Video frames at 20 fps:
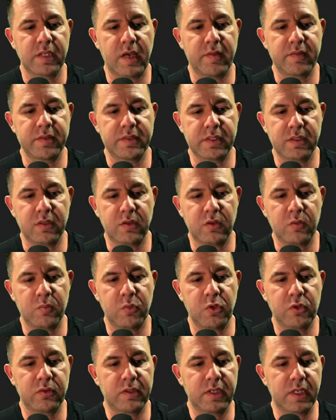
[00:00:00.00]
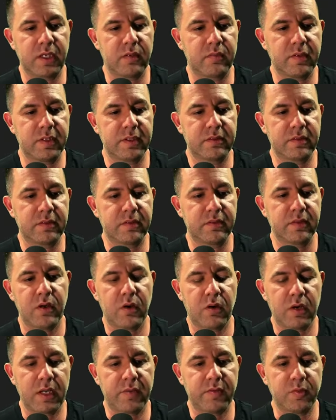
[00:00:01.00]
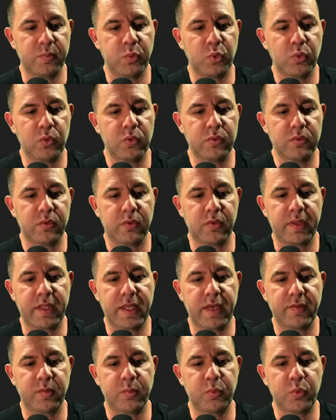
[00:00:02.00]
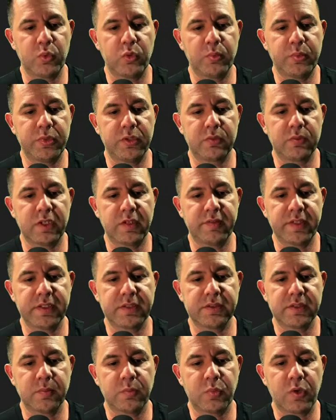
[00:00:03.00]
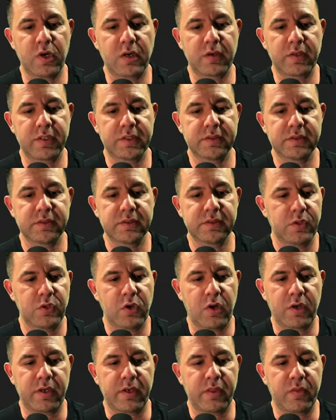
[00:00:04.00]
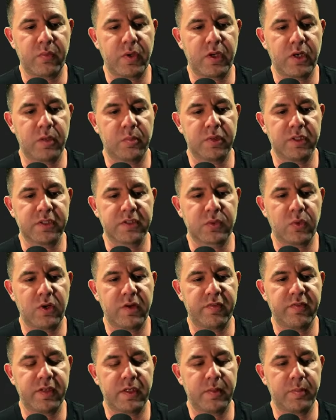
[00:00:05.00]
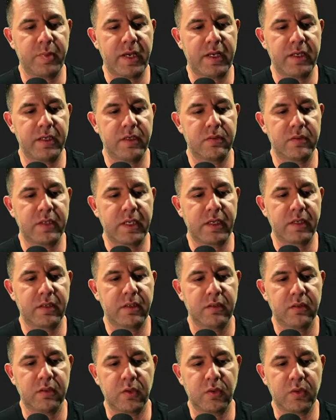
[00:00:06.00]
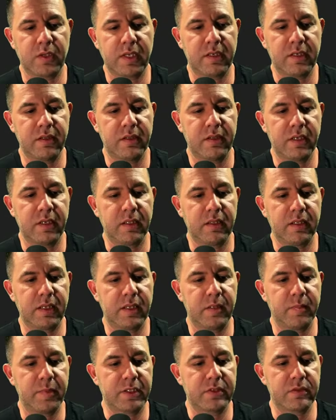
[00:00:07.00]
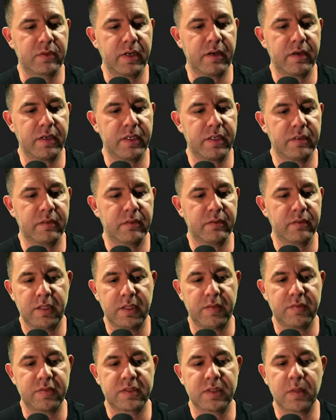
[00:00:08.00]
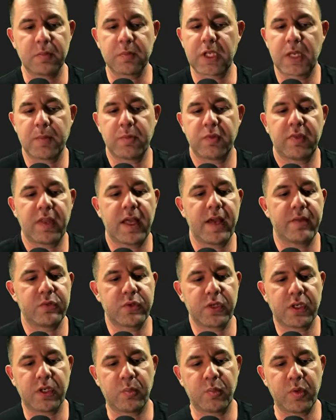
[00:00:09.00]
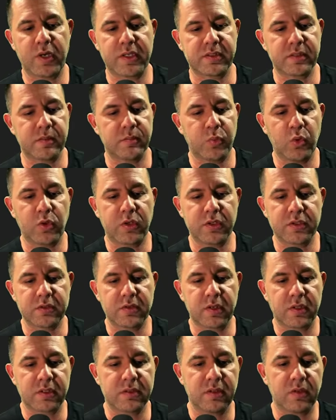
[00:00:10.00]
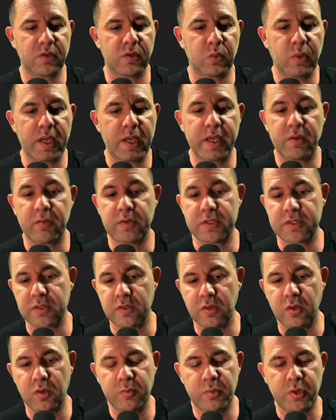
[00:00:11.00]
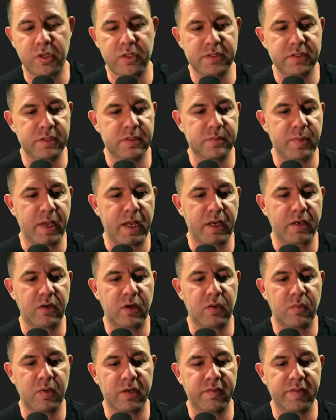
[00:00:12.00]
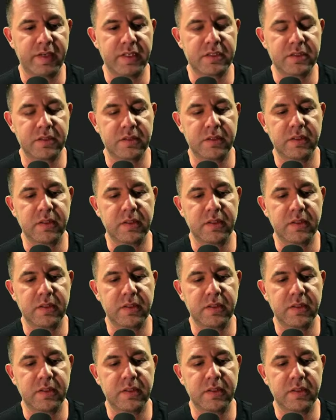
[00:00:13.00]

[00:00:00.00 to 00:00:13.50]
Obviously a homeowner, not a renter. Already have a pool, or they have a pool build renovation in progress, targeting 300 plus square feet of patio deck, located in the Atlanta metro area. They have some type of live trigger present. Pool construction underway, recent home purchase, backyard renovation.